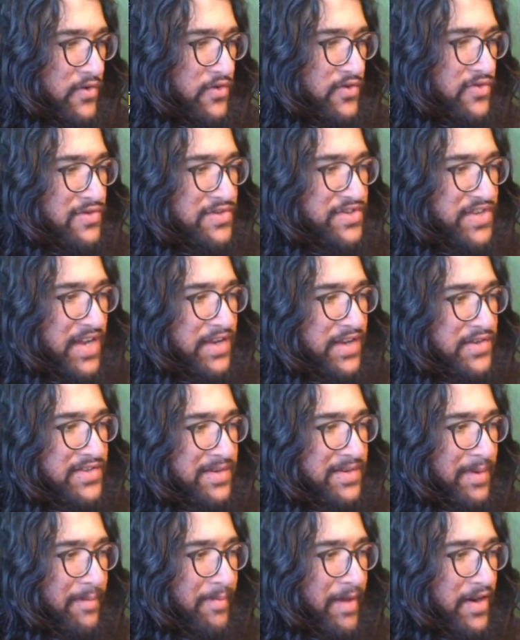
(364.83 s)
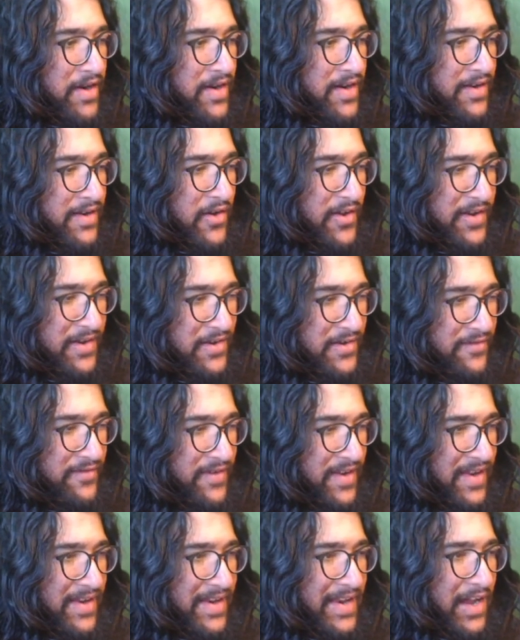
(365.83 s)
Cruel Chain used to be better, it got
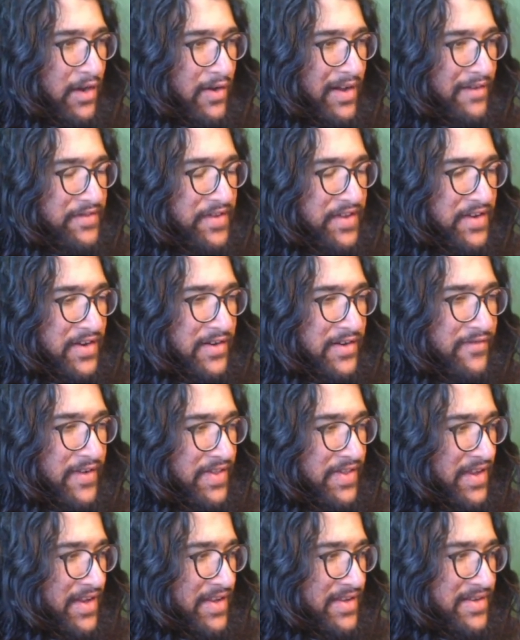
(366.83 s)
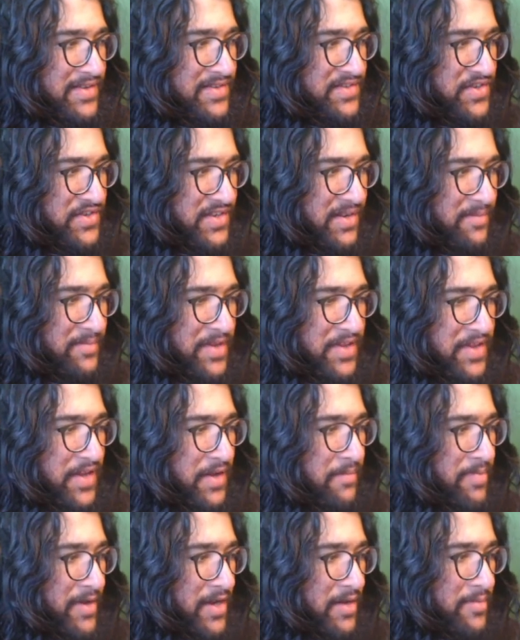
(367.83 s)
nerfed, and now after the nerf, I think it is just completely
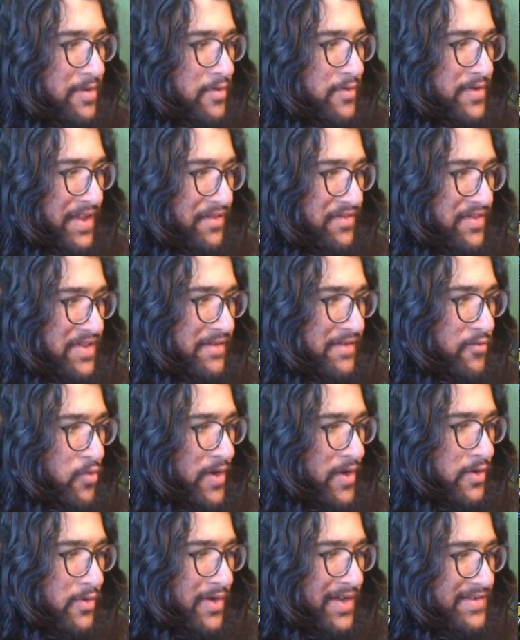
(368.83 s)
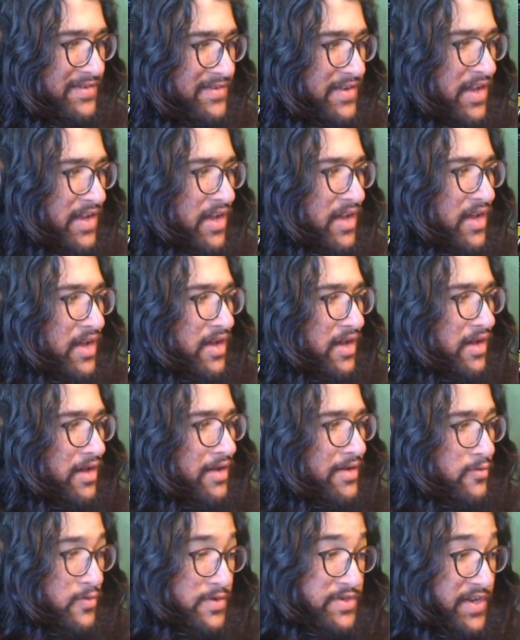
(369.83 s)
unpickable without the level 1 quest,
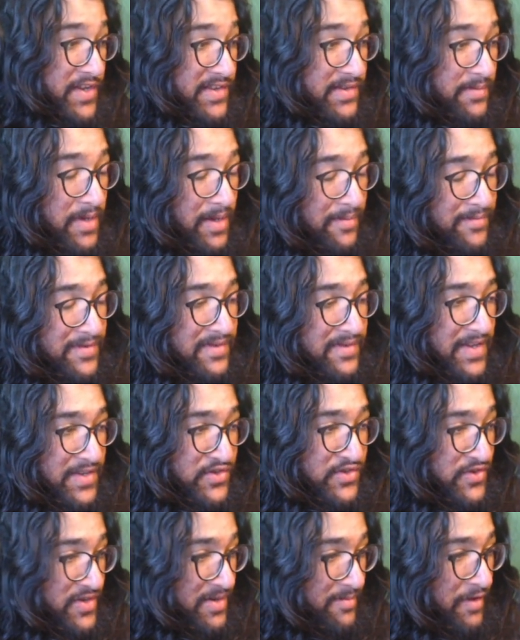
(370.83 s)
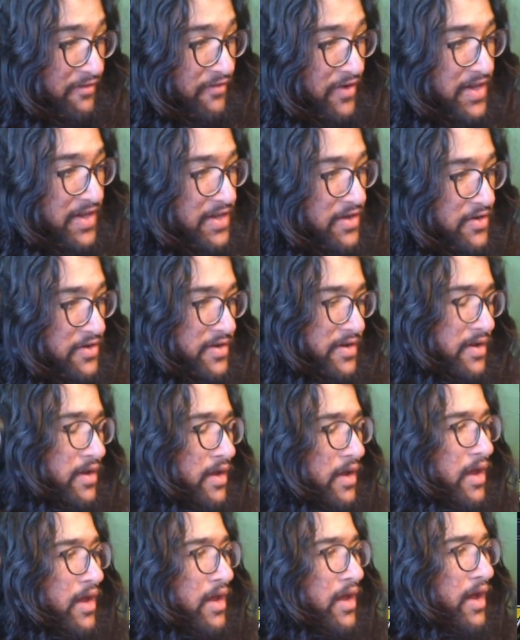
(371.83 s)
in which case it becomes extremely fucking good.
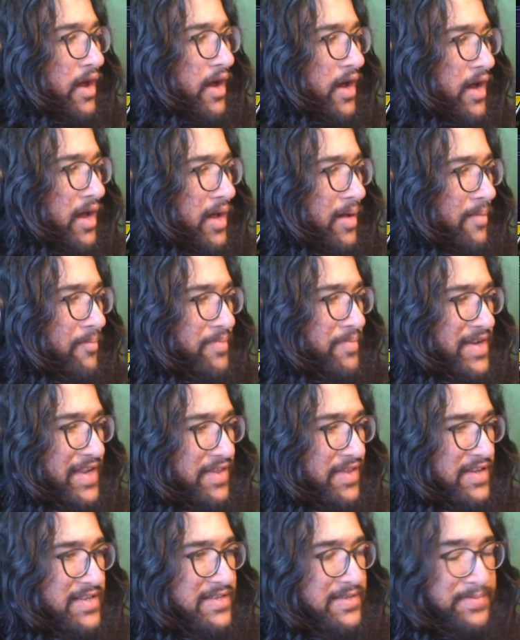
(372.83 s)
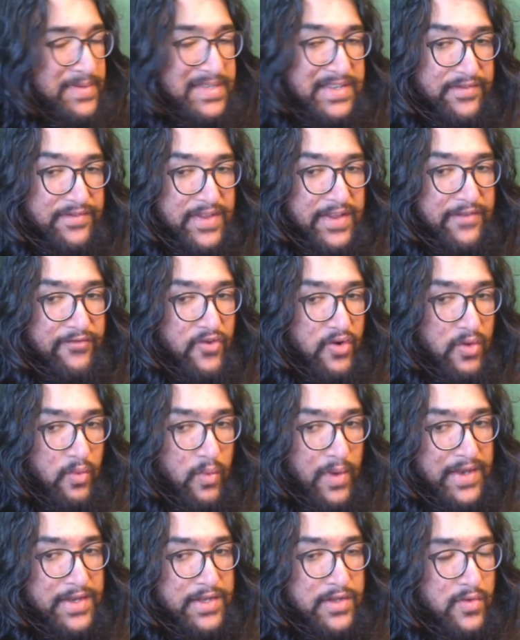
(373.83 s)
But I think specifically for
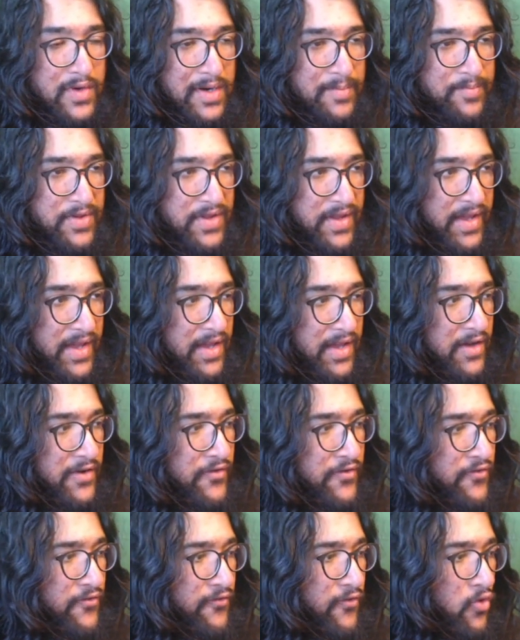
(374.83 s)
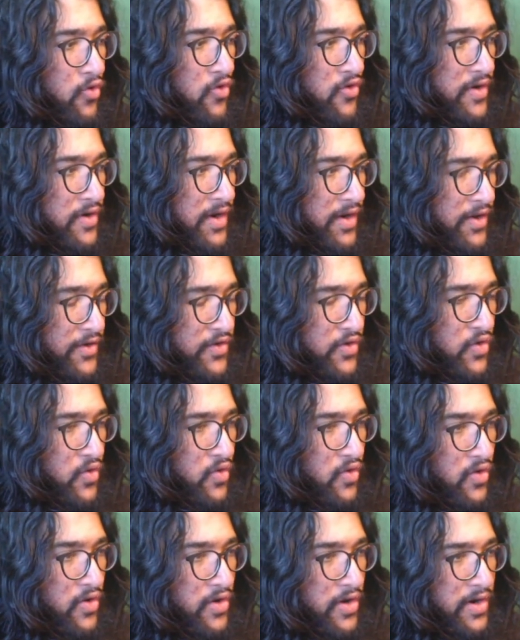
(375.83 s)
when you are playing for
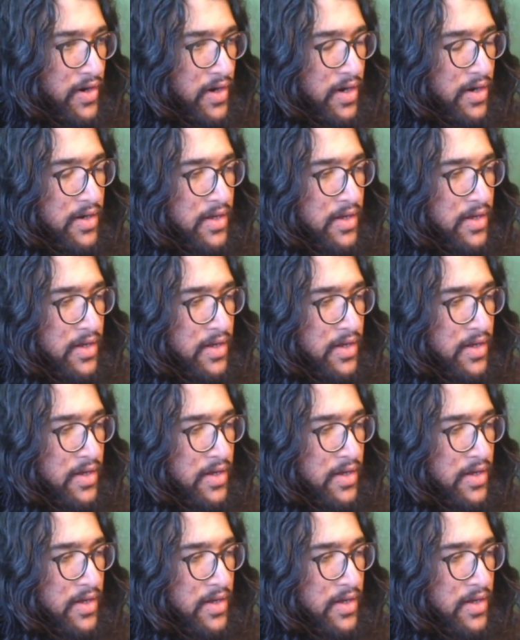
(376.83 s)
your